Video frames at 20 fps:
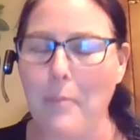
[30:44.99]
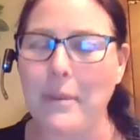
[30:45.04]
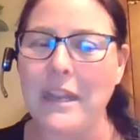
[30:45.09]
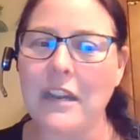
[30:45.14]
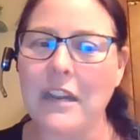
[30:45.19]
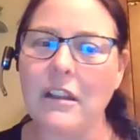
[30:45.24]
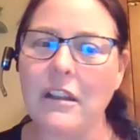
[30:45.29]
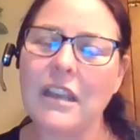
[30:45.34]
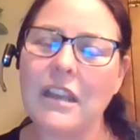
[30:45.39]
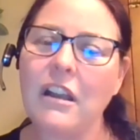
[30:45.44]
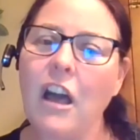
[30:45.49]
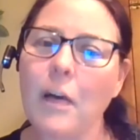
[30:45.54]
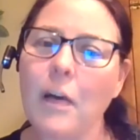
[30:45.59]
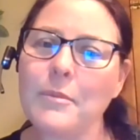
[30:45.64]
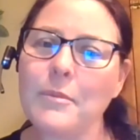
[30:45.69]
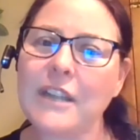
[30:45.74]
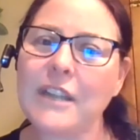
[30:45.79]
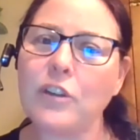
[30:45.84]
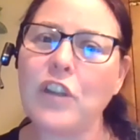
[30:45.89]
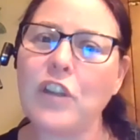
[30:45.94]
but it
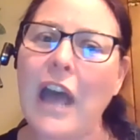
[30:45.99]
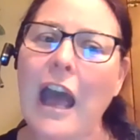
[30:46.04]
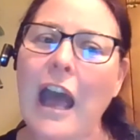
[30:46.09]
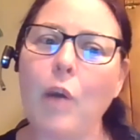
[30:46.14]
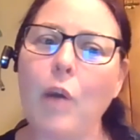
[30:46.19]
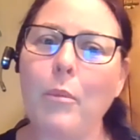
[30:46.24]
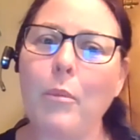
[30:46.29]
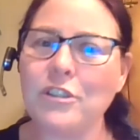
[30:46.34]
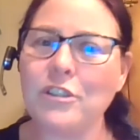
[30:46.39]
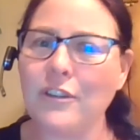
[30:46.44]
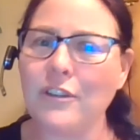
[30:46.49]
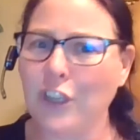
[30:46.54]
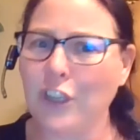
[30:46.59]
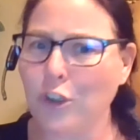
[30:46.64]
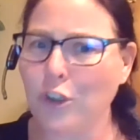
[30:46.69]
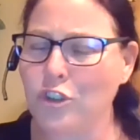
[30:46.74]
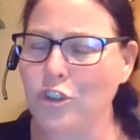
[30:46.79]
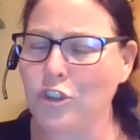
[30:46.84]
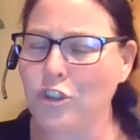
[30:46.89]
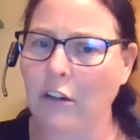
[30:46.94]
comes down to how much of it
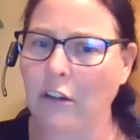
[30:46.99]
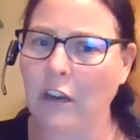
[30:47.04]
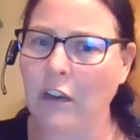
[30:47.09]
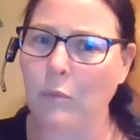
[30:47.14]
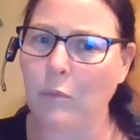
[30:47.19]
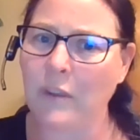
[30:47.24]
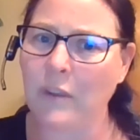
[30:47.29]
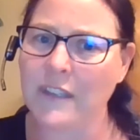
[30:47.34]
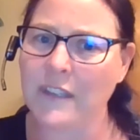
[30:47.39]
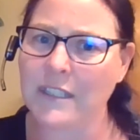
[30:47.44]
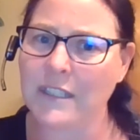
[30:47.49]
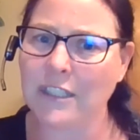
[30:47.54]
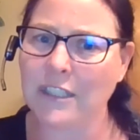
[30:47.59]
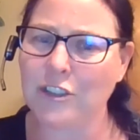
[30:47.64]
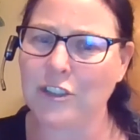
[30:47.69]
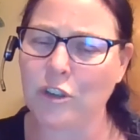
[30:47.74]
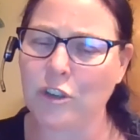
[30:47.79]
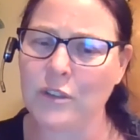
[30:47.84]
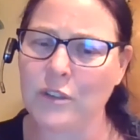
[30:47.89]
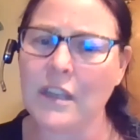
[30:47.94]
you're sharing with the
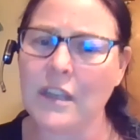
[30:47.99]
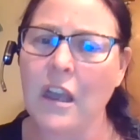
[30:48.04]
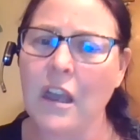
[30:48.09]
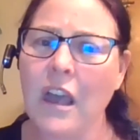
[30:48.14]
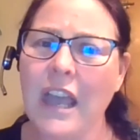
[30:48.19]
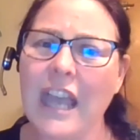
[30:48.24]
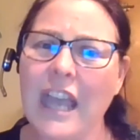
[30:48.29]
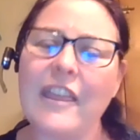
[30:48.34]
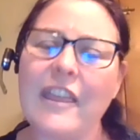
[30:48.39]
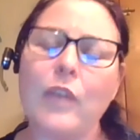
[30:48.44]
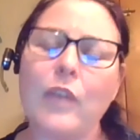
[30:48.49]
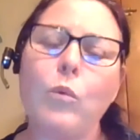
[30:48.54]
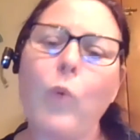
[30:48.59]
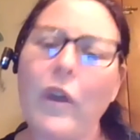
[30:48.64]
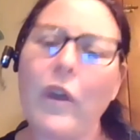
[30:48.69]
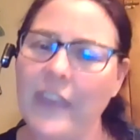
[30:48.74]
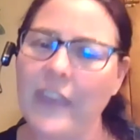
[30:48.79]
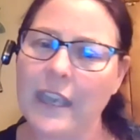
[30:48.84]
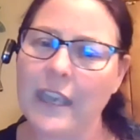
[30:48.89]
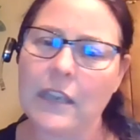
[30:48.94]
teachers and then
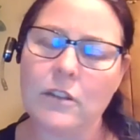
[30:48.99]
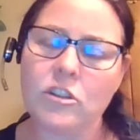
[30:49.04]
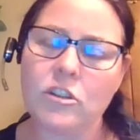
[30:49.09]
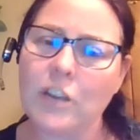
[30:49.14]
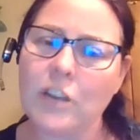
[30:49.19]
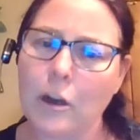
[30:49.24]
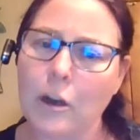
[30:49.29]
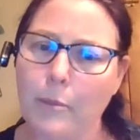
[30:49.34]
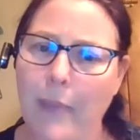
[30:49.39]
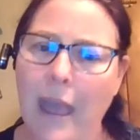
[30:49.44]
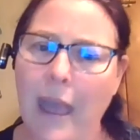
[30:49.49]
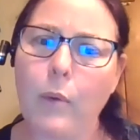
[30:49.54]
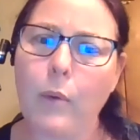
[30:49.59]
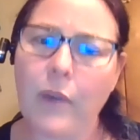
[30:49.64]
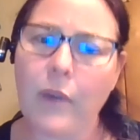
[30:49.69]
what they can share back with